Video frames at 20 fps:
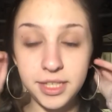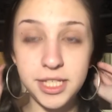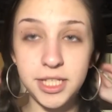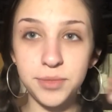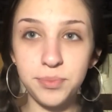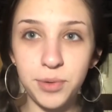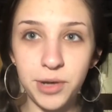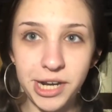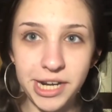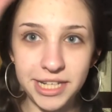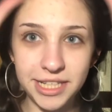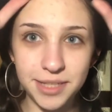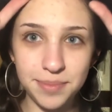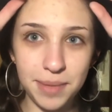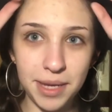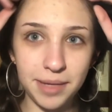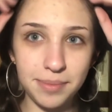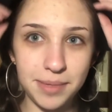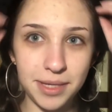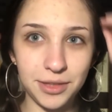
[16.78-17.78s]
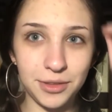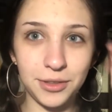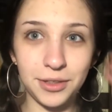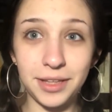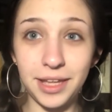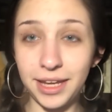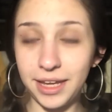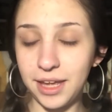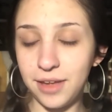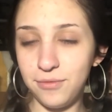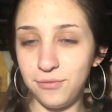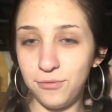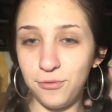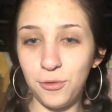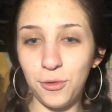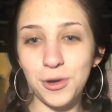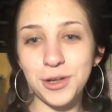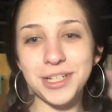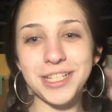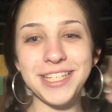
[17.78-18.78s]
These braids make me look like I'm
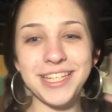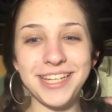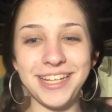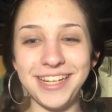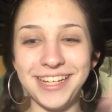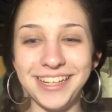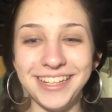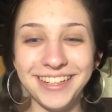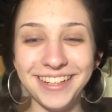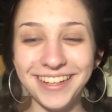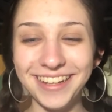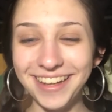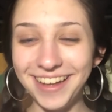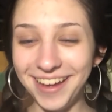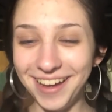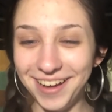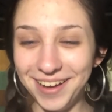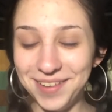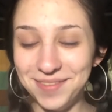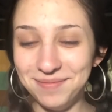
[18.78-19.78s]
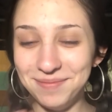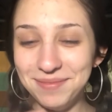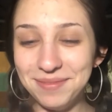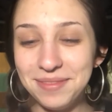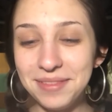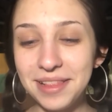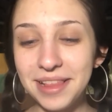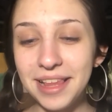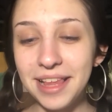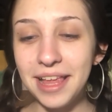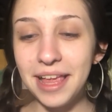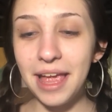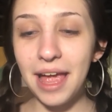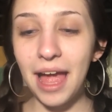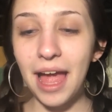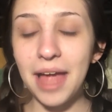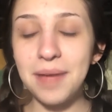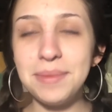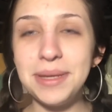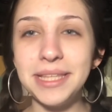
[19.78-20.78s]
fourteen. Um,
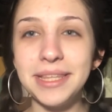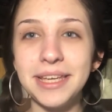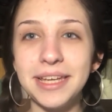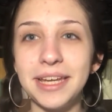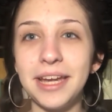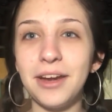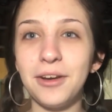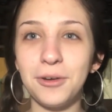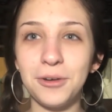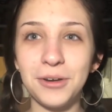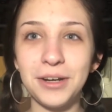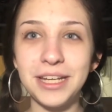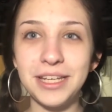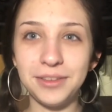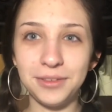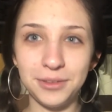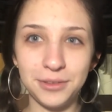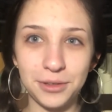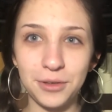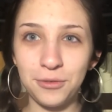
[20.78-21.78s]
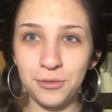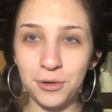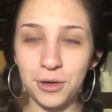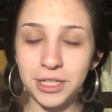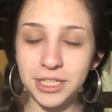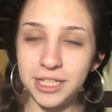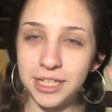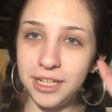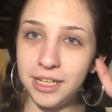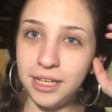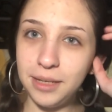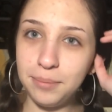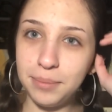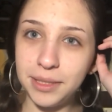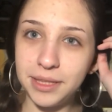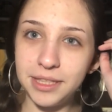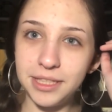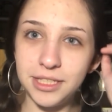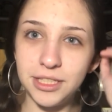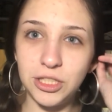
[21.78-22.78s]
I mean like I already look fourteen,
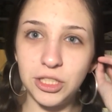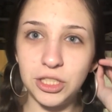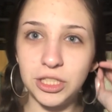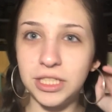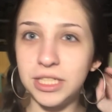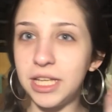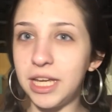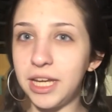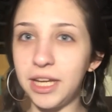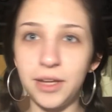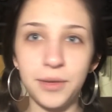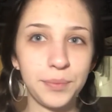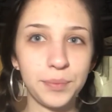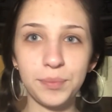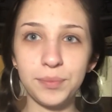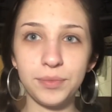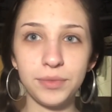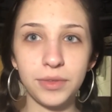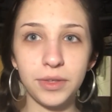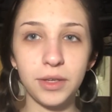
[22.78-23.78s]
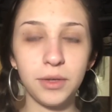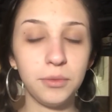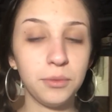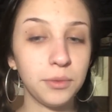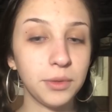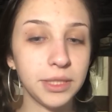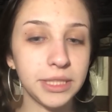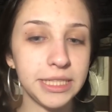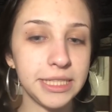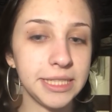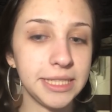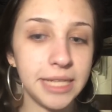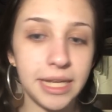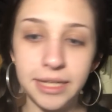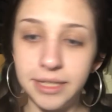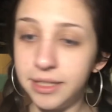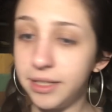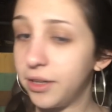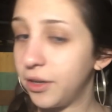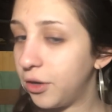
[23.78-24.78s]
but these just like really
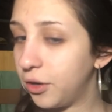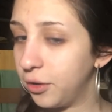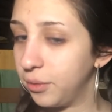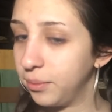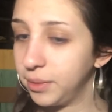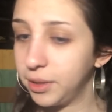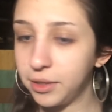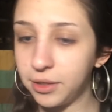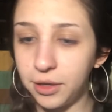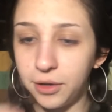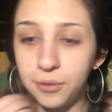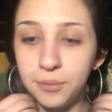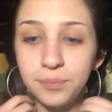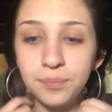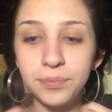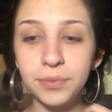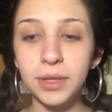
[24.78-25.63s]
send it home, you know?